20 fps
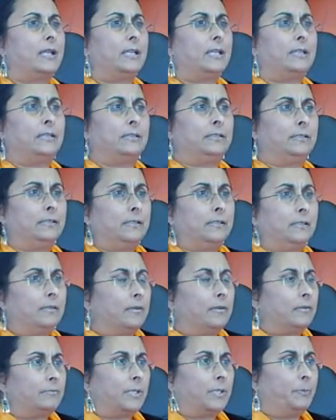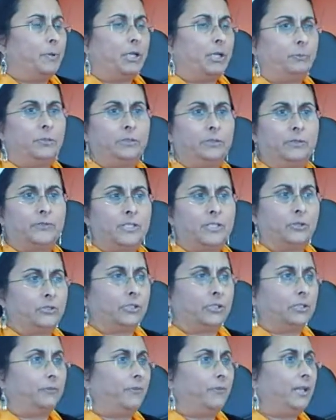in Department of
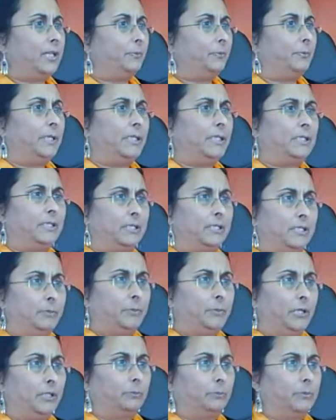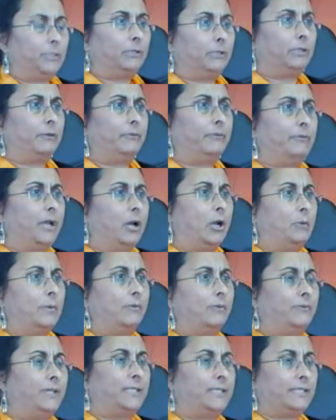Social Development, the Department of Home
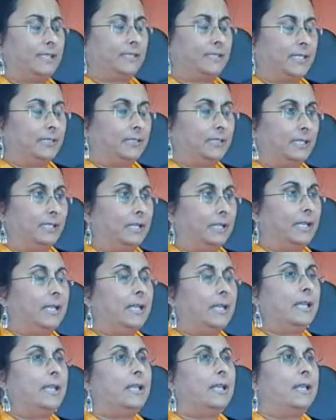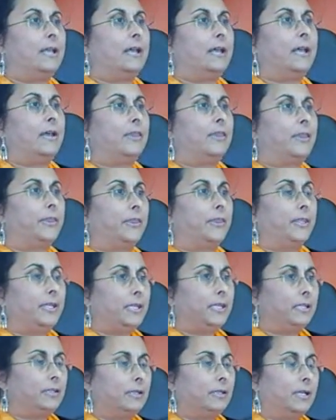Affairs, etc. The
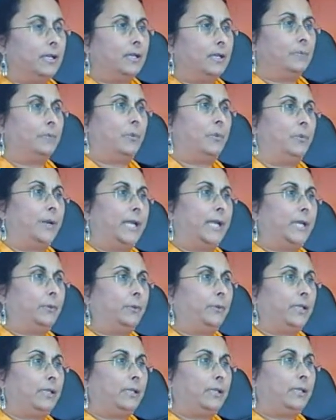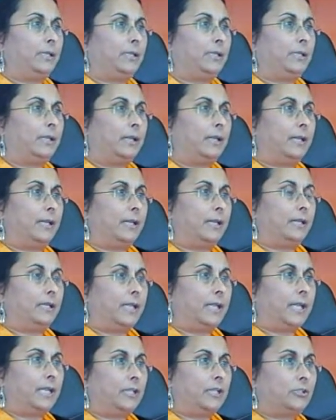third way we
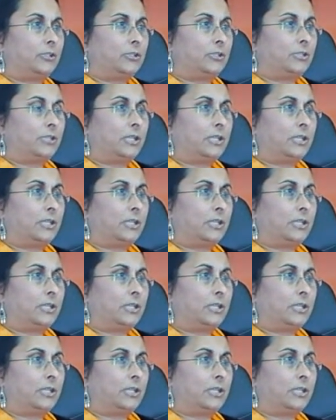engage